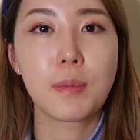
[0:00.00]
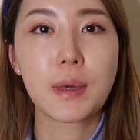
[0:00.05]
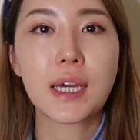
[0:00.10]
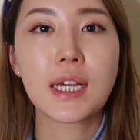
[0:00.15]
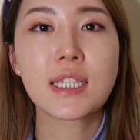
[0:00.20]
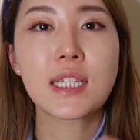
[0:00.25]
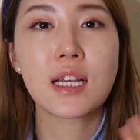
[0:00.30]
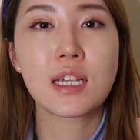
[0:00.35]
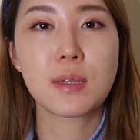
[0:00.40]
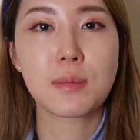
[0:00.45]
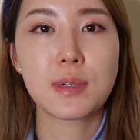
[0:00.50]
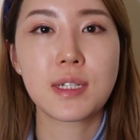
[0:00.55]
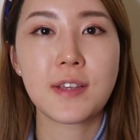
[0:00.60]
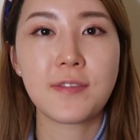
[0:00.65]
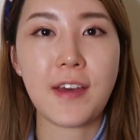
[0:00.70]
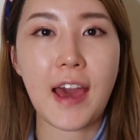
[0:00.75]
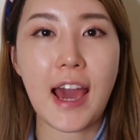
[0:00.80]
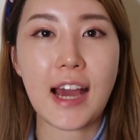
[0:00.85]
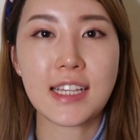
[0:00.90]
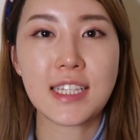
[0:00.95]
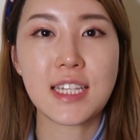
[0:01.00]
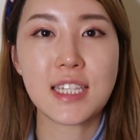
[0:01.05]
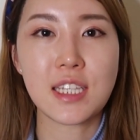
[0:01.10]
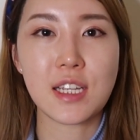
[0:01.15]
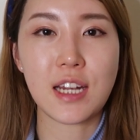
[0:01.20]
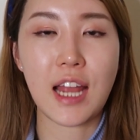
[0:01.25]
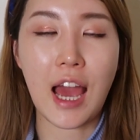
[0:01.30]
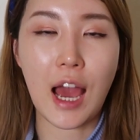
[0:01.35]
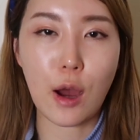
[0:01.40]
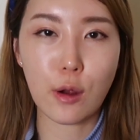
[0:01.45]
Because customers have access
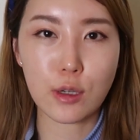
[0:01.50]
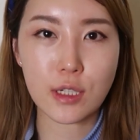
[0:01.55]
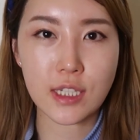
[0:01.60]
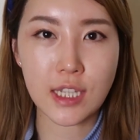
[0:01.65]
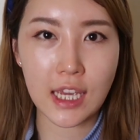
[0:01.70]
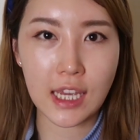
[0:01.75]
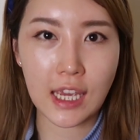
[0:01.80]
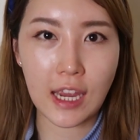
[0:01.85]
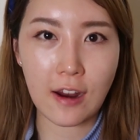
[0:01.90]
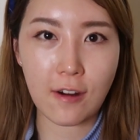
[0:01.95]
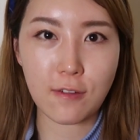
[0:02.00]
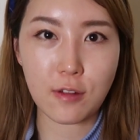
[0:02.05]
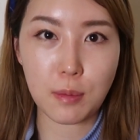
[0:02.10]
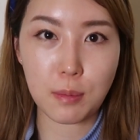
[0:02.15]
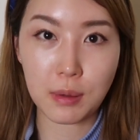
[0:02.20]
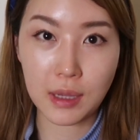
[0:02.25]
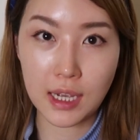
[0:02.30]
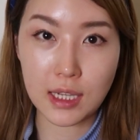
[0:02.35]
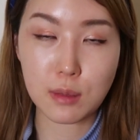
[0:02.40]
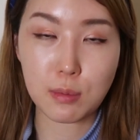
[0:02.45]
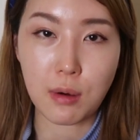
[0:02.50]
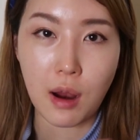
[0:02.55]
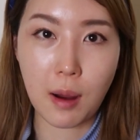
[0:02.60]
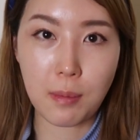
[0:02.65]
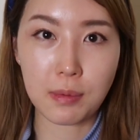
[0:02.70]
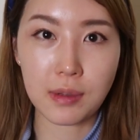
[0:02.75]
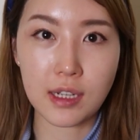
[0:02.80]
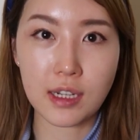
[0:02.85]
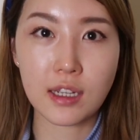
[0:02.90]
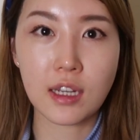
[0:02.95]
on how to take care of the plants
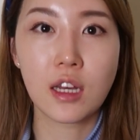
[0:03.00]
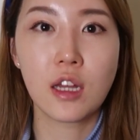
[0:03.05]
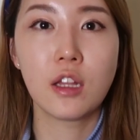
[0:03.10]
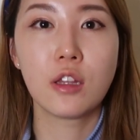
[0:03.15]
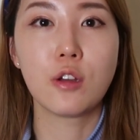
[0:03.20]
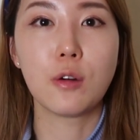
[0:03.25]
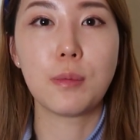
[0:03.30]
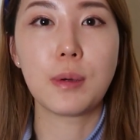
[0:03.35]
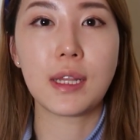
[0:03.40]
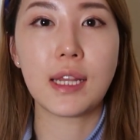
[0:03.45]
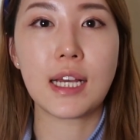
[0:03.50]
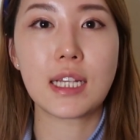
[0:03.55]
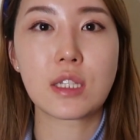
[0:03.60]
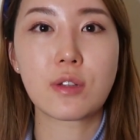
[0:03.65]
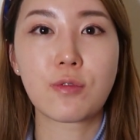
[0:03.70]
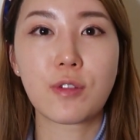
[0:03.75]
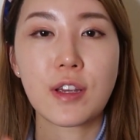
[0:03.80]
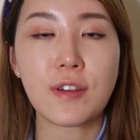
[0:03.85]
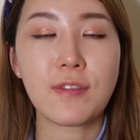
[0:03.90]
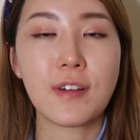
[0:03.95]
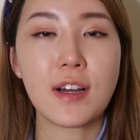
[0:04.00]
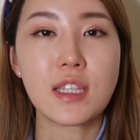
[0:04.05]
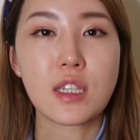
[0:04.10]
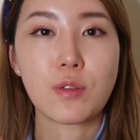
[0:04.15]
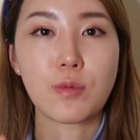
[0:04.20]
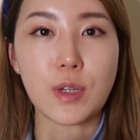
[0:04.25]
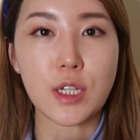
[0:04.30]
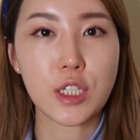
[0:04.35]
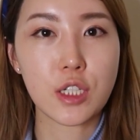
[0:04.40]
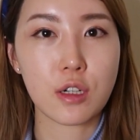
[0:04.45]
properly, there'll be less refunds
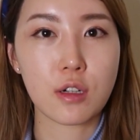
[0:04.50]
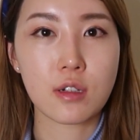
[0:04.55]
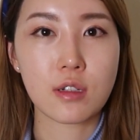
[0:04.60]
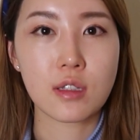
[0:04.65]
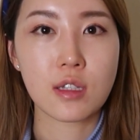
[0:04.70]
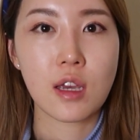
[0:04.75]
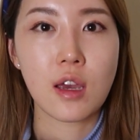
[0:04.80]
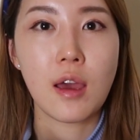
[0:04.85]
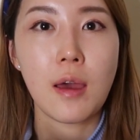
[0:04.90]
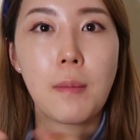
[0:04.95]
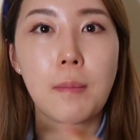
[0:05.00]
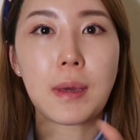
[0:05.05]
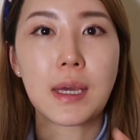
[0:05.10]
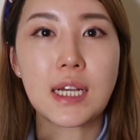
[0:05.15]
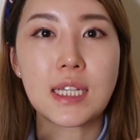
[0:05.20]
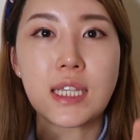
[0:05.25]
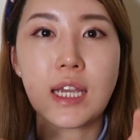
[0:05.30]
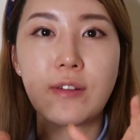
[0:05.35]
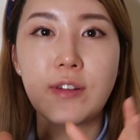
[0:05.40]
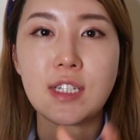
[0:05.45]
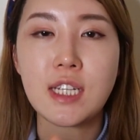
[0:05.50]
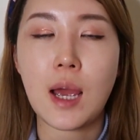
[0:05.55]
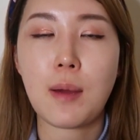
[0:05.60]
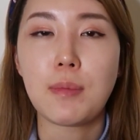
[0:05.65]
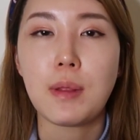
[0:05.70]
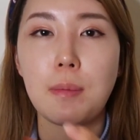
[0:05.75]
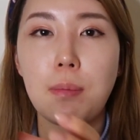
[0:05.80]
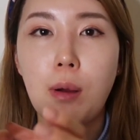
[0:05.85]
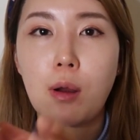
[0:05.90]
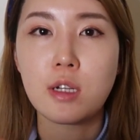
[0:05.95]
and returns because every time
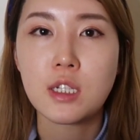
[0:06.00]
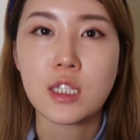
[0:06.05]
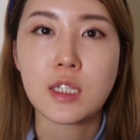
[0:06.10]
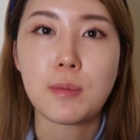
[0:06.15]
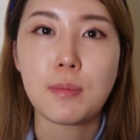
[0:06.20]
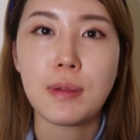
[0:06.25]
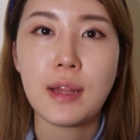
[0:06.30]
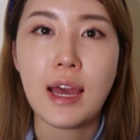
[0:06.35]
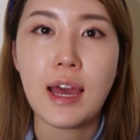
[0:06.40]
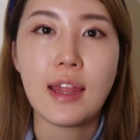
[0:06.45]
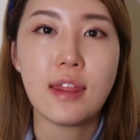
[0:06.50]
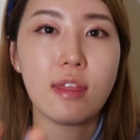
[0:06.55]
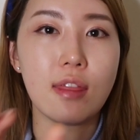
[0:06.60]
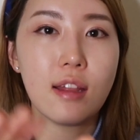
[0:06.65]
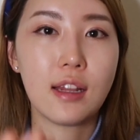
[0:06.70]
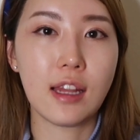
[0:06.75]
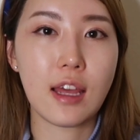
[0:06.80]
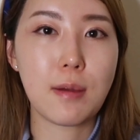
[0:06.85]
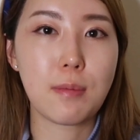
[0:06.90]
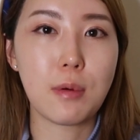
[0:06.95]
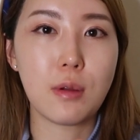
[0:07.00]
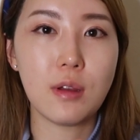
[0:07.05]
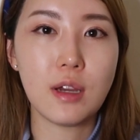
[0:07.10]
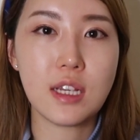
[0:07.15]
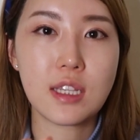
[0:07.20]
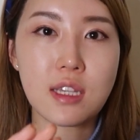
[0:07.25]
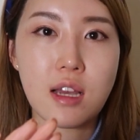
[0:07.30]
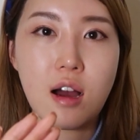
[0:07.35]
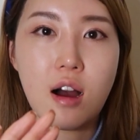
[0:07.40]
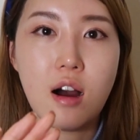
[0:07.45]
they purchase a plant, the label
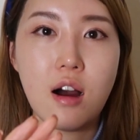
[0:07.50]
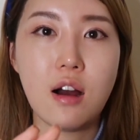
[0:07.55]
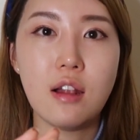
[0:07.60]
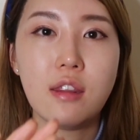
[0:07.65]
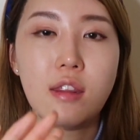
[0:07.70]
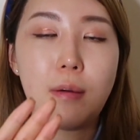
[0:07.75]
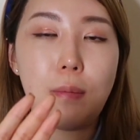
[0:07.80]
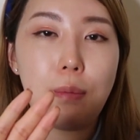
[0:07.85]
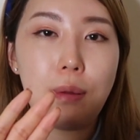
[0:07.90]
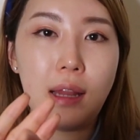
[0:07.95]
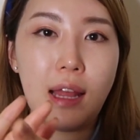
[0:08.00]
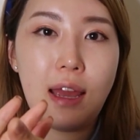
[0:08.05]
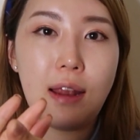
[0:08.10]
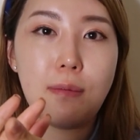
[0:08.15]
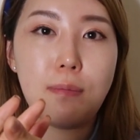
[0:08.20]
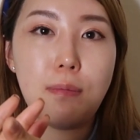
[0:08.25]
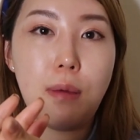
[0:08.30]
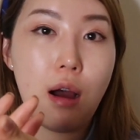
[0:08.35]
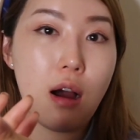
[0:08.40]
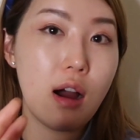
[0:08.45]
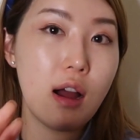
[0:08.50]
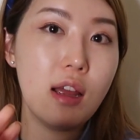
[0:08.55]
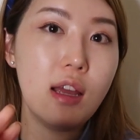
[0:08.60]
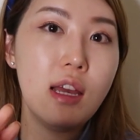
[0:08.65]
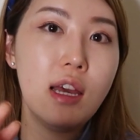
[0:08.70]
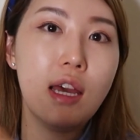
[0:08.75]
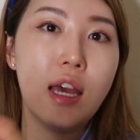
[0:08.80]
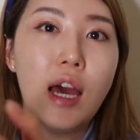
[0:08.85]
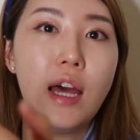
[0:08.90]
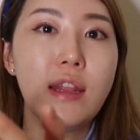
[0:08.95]
is on the plant pot
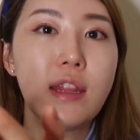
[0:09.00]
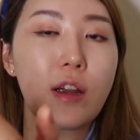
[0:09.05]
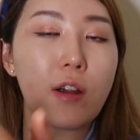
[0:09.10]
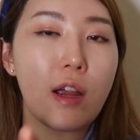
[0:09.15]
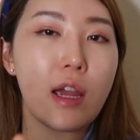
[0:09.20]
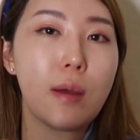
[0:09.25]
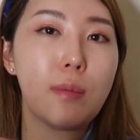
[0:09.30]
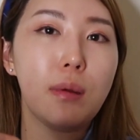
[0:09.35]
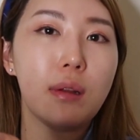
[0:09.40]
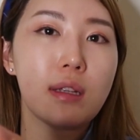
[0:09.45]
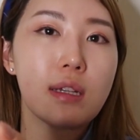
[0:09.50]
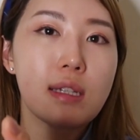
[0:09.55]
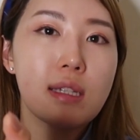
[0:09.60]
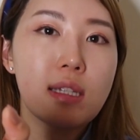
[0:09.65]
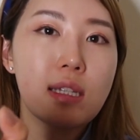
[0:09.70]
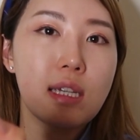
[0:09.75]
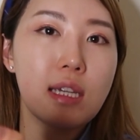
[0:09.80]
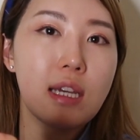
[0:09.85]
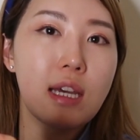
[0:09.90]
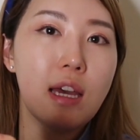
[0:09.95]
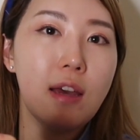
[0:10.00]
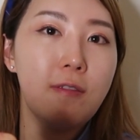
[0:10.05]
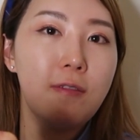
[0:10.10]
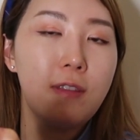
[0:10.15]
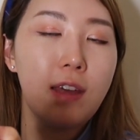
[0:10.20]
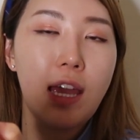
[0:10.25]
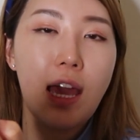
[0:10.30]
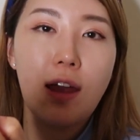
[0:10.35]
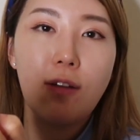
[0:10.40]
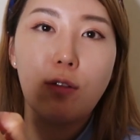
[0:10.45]
and they're able to see if
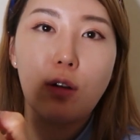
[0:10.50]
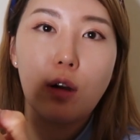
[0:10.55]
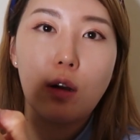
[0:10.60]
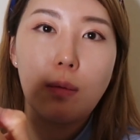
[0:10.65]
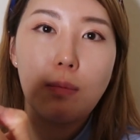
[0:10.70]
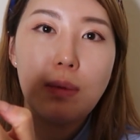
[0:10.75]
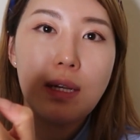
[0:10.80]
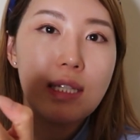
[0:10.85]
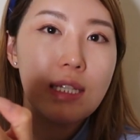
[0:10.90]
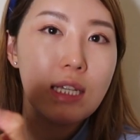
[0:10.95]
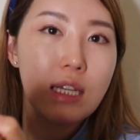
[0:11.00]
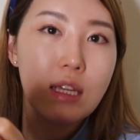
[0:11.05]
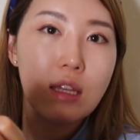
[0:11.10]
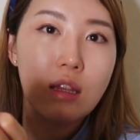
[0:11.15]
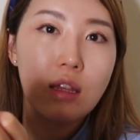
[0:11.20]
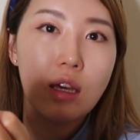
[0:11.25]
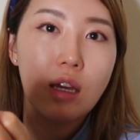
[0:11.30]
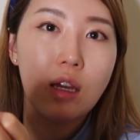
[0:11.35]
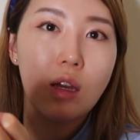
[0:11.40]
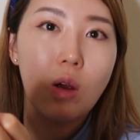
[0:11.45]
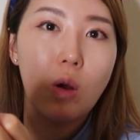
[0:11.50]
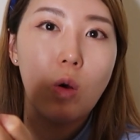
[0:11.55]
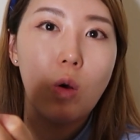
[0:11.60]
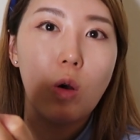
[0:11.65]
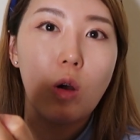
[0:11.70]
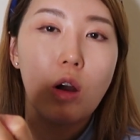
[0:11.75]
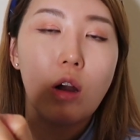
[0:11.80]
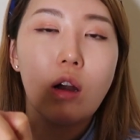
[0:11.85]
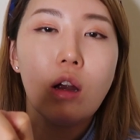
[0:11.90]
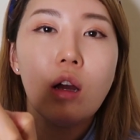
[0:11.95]
they ever miss anything
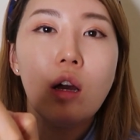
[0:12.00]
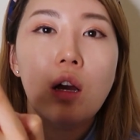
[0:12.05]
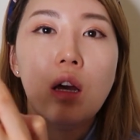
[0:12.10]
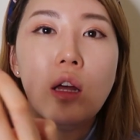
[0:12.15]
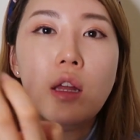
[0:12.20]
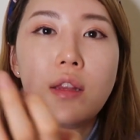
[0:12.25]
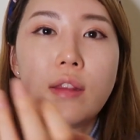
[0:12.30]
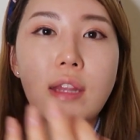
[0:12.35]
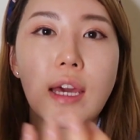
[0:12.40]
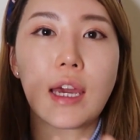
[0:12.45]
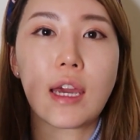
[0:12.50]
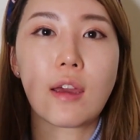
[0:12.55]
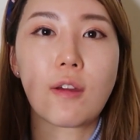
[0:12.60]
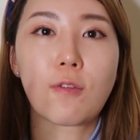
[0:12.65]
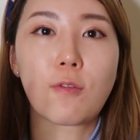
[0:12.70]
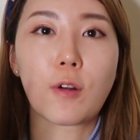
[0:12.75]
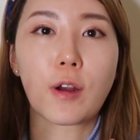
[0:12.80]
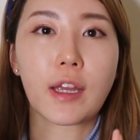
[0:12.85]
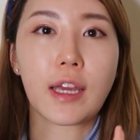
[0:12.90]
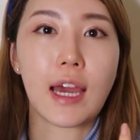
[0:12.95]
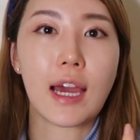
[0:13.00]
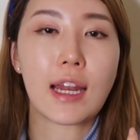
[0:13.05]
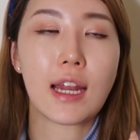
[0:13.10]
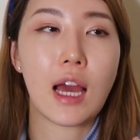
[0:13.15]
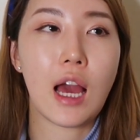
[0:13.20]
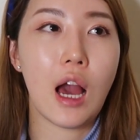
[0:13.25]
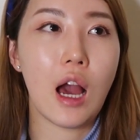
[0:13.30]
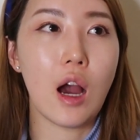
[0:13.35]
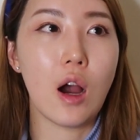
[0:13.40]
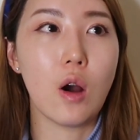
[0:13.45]
or they forget
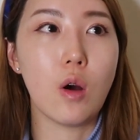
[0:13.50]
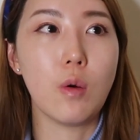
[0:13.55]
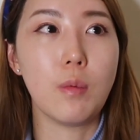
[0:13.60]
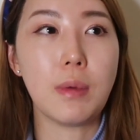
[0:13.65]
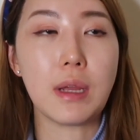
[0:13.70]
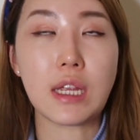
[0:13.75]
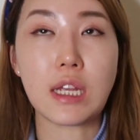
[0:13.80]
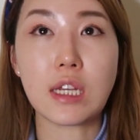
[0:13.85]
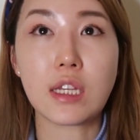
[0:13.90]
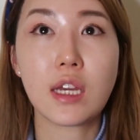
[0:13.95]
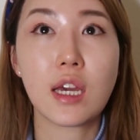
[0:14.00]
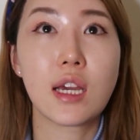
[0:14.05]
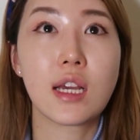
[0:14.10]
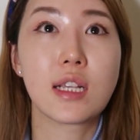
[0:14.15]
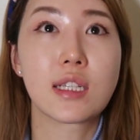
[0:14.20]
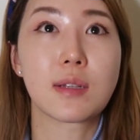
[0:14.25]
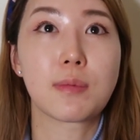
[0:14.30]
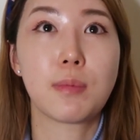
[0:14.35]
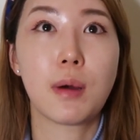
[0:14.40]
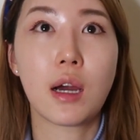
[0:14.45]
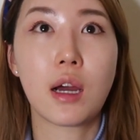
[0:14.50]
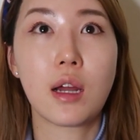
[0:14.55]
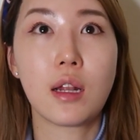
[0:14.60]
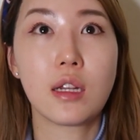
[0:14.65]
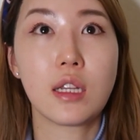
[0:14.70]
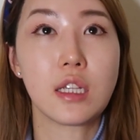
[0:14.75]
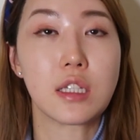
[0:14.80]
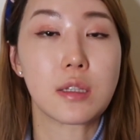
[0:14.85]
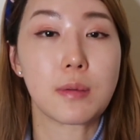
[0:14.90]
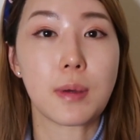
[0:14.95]
how many days the
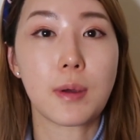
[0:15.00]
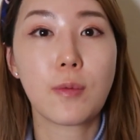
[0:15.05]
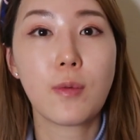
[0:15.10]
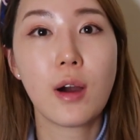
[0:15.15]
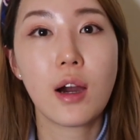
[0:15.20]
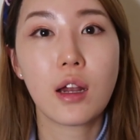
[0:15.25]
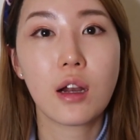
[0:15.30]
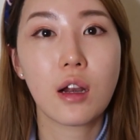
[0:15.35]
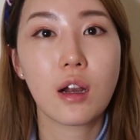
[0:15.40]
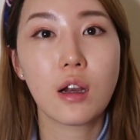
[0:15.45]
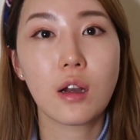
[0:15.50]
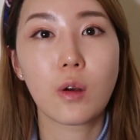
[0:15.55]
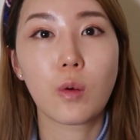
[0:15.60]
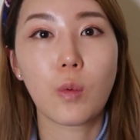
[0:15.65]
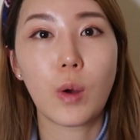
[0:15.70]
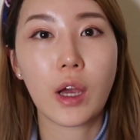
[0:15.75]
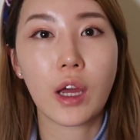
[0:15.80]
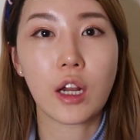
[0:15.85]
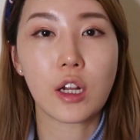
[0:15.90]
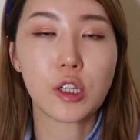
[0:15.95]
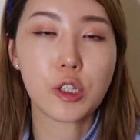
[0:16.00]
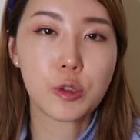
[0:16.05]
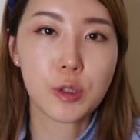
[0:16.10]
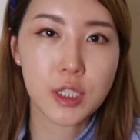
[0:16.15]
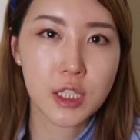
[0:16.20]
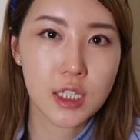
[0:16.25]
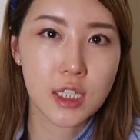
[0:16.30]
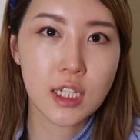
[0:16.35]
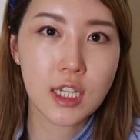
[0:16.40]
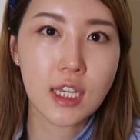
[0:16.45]
plant needs to be watered or what kind of
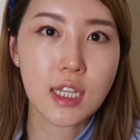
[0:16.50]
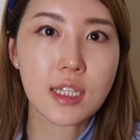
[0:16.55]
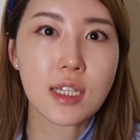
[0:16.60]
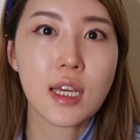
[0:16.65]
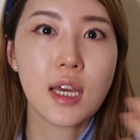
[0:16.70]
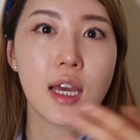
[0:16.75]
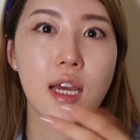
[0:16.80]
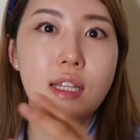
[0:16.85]
nutrition needs.